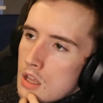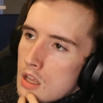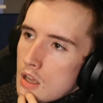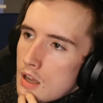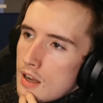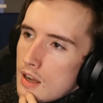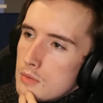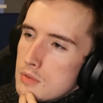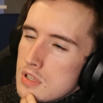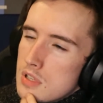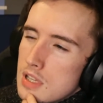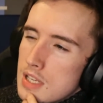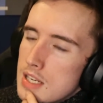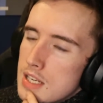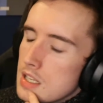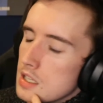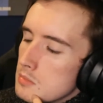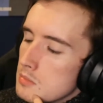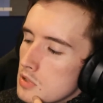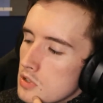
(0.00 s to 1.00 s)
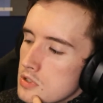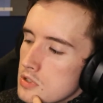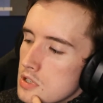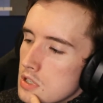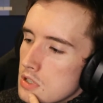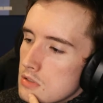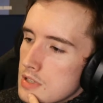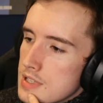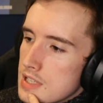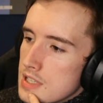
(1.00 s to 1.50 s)
I was leaning more
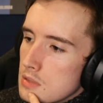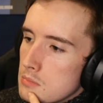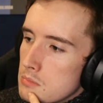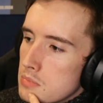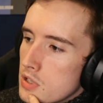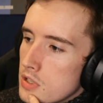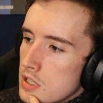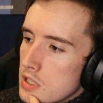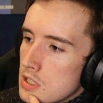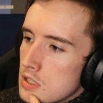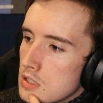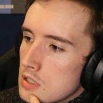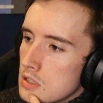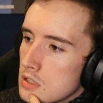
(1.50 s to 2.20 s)
Duracell Bunny.